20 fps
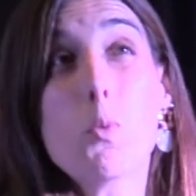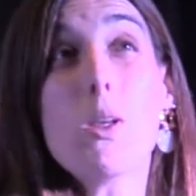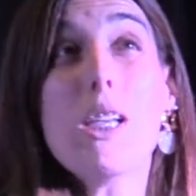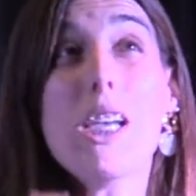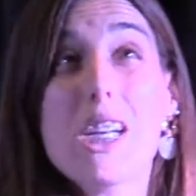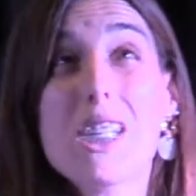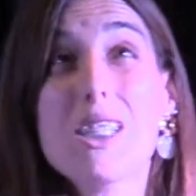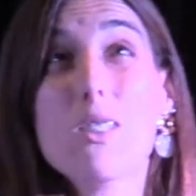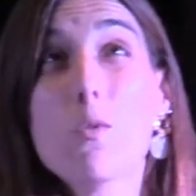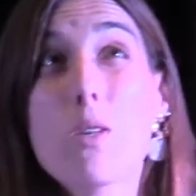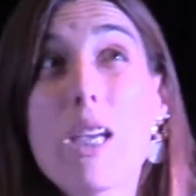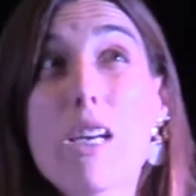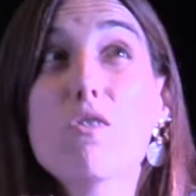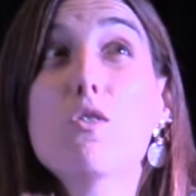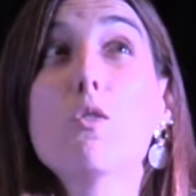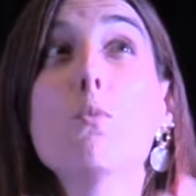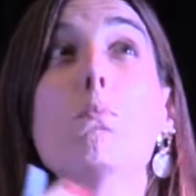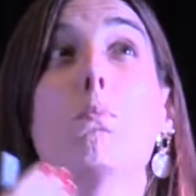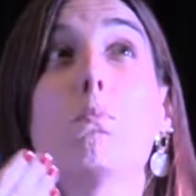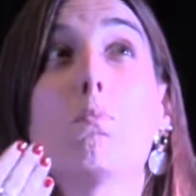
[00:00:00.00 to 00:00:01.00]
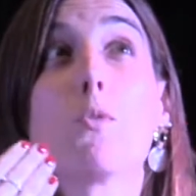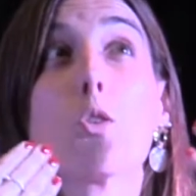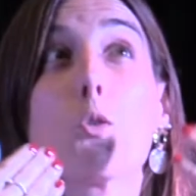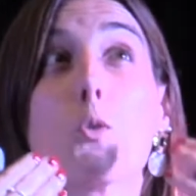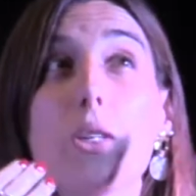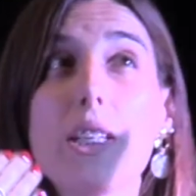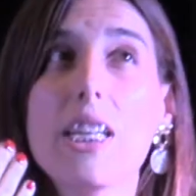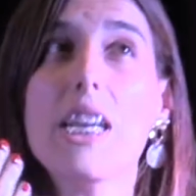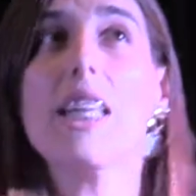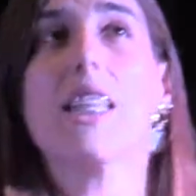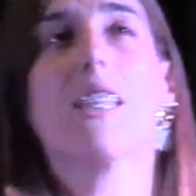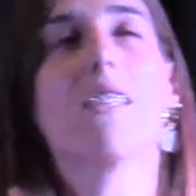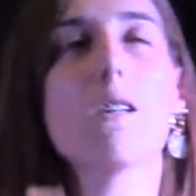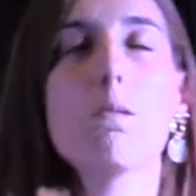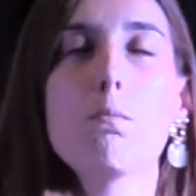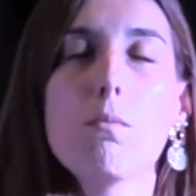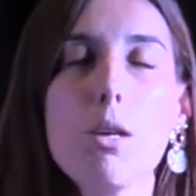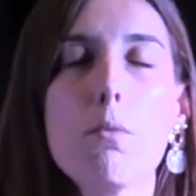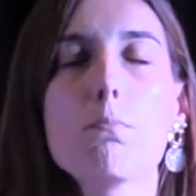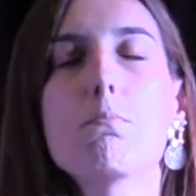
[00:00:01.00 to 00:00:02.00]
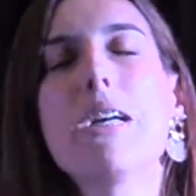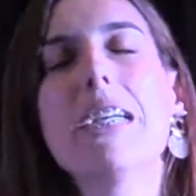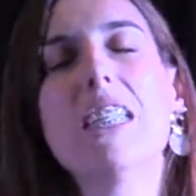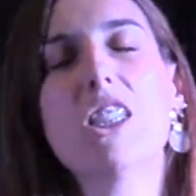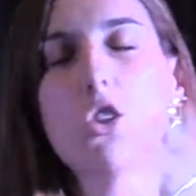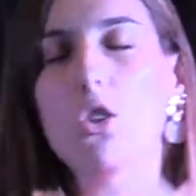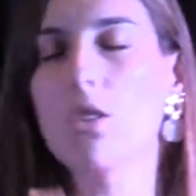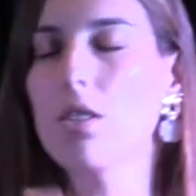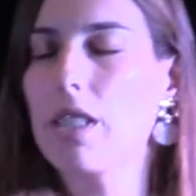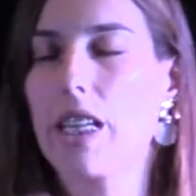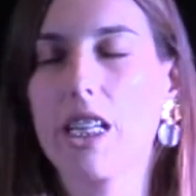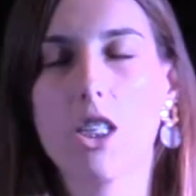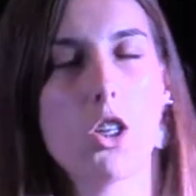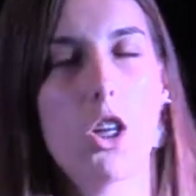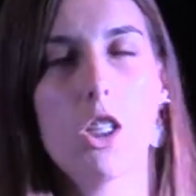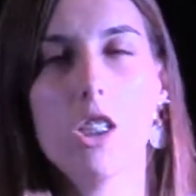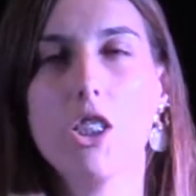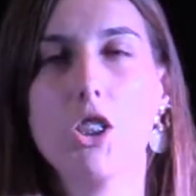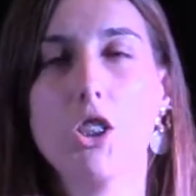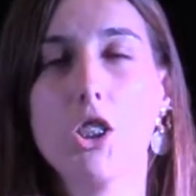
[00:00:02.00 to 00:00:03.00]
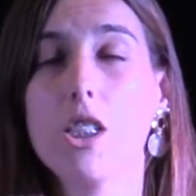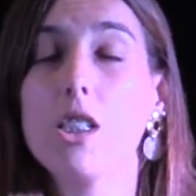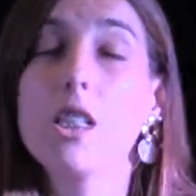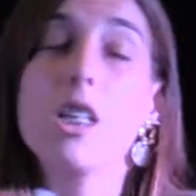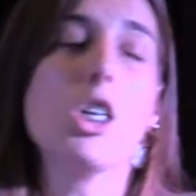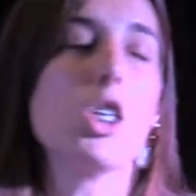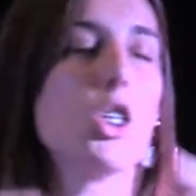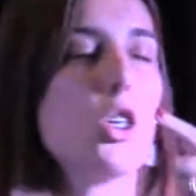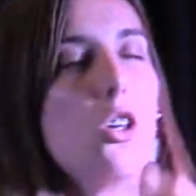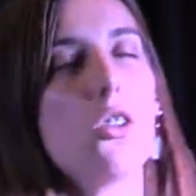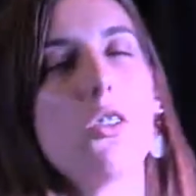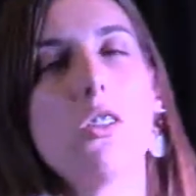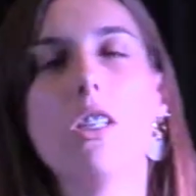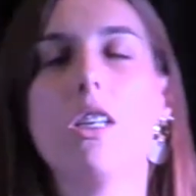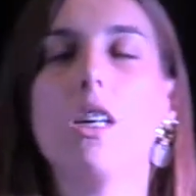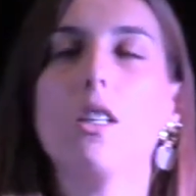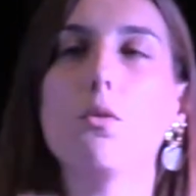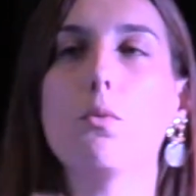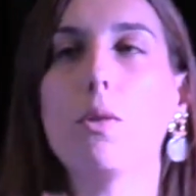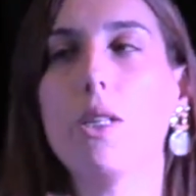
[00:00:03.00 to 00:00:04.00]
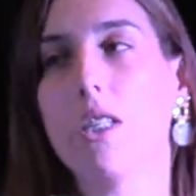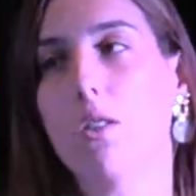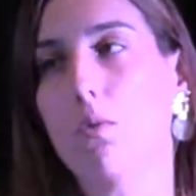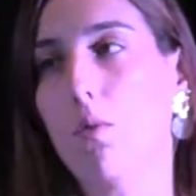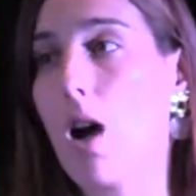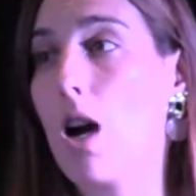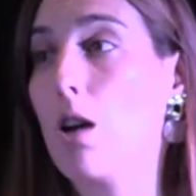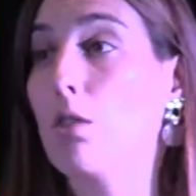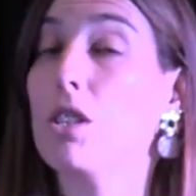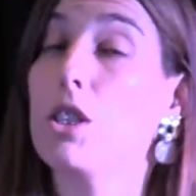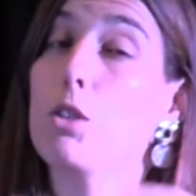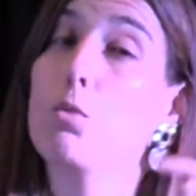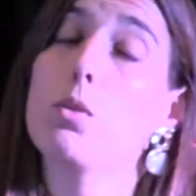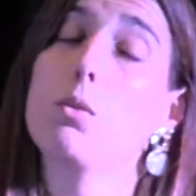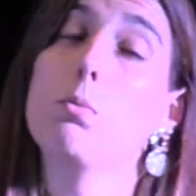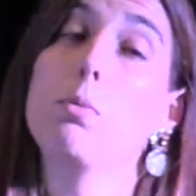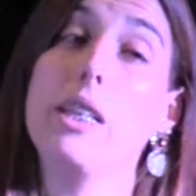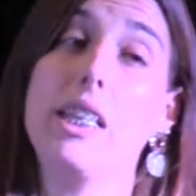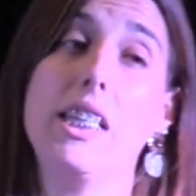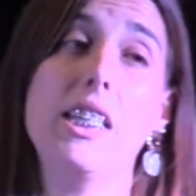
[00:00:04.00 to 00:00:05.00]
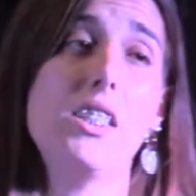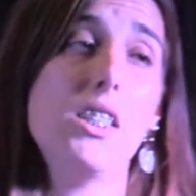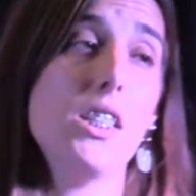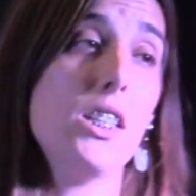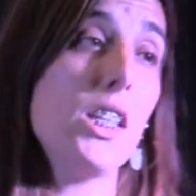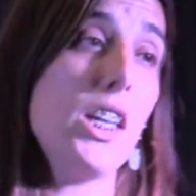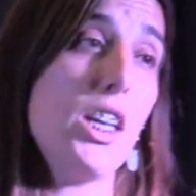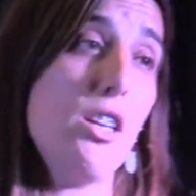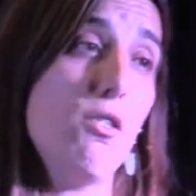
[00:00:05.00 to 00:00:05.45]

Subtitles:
we have to create something based on technology, not the other way around. It will be easier